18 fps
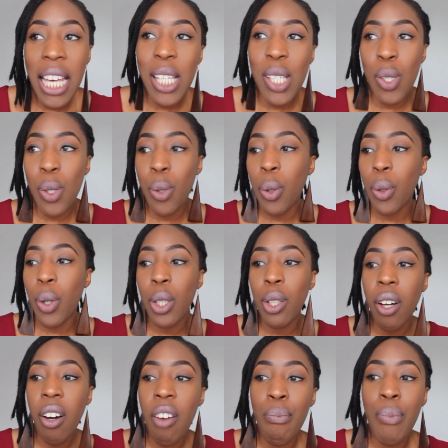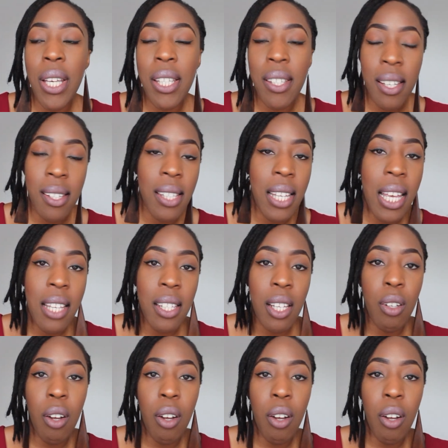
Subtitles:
it's taught a lot of businesses,